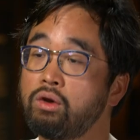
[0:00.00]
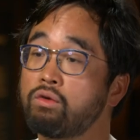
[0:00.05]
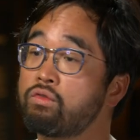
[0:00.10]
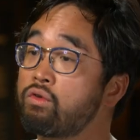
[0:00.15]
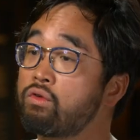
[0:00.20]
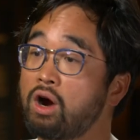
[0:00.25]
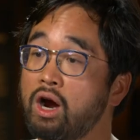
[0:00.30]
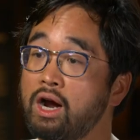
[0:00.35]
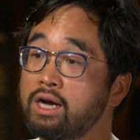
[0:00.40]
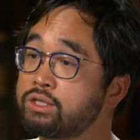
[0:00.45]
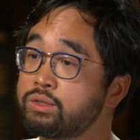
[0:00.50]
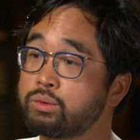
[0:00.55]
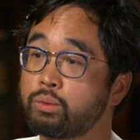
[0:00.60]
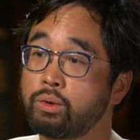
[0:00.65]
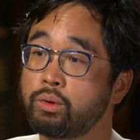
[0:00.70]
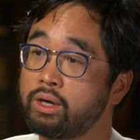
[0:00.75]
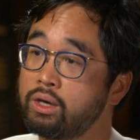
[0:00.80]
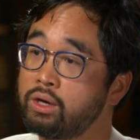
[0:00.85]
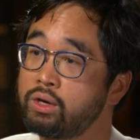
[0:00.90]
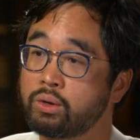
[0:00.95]
know, for us,
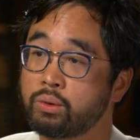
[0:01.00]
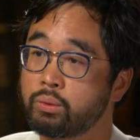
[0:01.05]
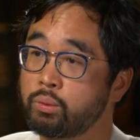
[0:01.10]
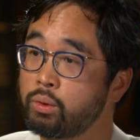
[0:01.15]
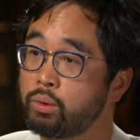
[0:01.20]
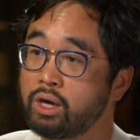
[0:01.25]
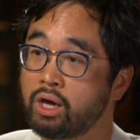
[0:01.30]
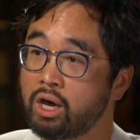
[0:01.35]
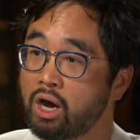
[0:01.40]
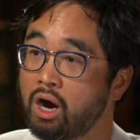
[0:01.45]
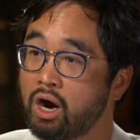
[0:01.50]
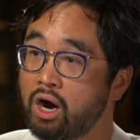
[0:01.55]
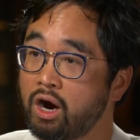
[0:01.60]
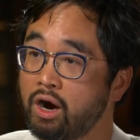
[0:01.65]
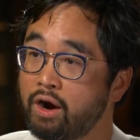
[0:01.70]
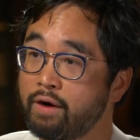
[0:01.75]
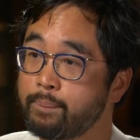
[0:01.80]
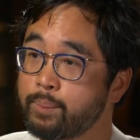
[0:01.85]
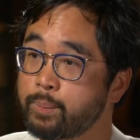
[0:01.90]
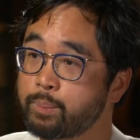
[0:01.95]
we, you know, we
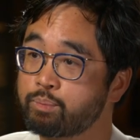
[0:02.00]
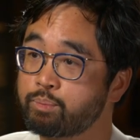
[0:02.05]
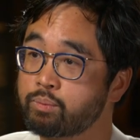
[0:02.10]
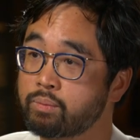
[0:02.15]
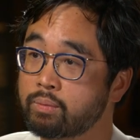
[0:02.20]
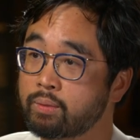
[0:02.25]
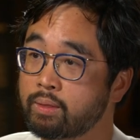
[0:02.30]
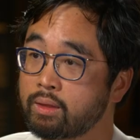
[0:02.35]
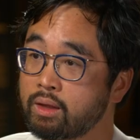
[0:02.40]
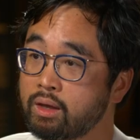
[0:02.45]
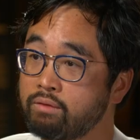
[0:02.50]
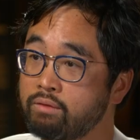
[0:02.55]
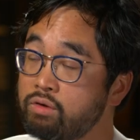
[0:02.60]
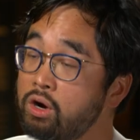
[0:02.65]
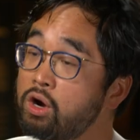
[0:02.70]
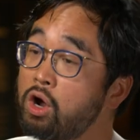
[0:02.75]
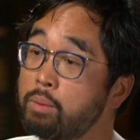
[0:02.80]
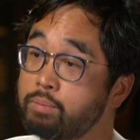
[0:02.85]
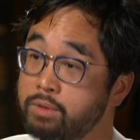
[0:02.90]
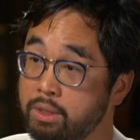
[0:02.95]
are
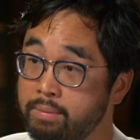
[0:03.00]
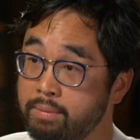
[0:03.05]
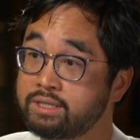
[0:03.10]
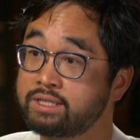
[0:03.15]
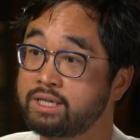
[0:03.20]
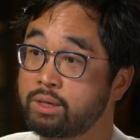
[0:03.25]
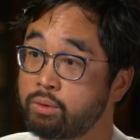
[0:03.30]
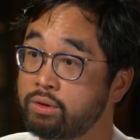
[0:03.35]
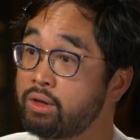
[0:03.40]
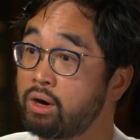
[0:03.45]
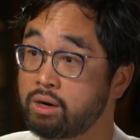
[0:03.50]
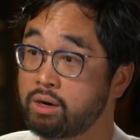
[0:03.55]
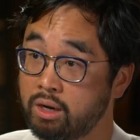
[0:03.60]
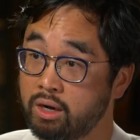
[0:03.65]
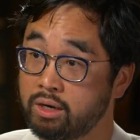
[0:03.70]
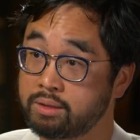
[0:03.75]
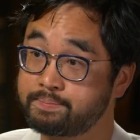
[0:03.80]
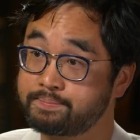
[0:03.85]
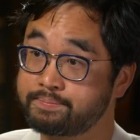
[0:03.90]
very optimistic with Hong Kong,